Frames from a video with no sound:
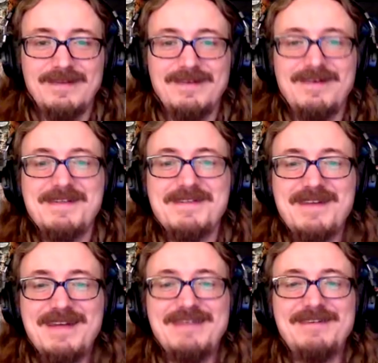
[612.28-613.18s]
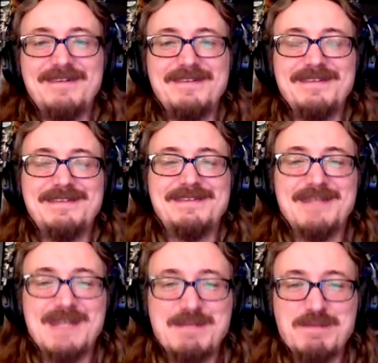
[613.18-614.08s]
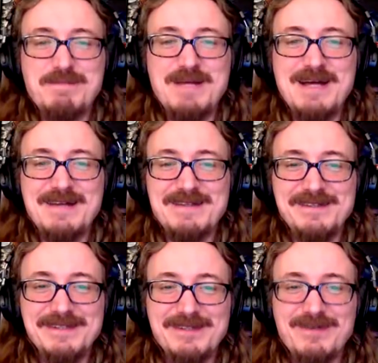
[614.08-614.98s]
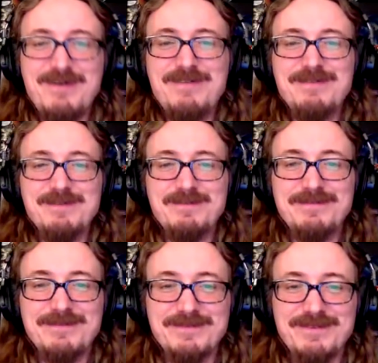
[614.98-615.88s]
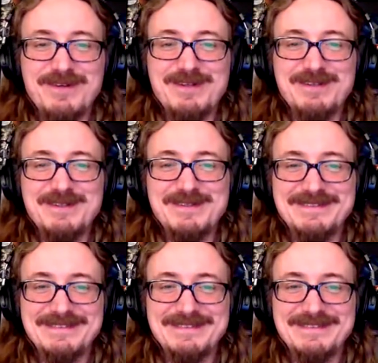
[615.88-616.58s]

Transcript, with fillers: All right. So how did all this come about? Did you get a call from from Fargo?